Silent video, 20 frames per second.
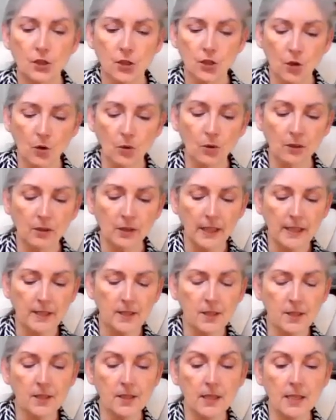So
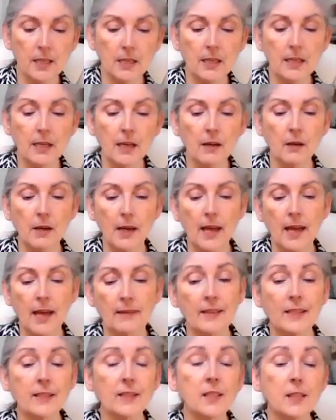let's see,
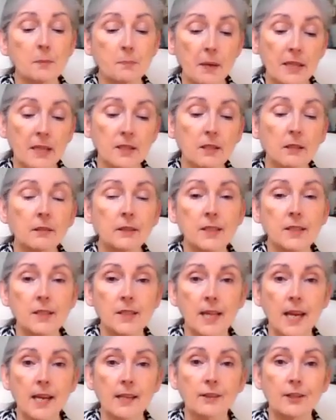and this is basically
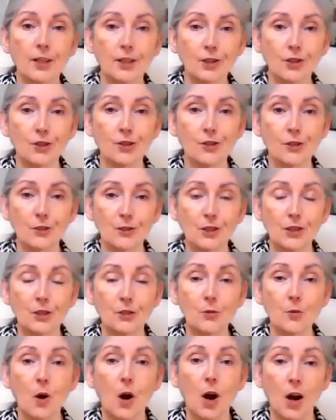saying that
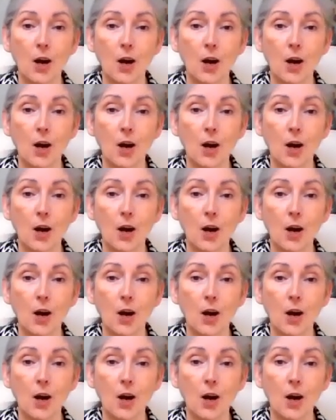you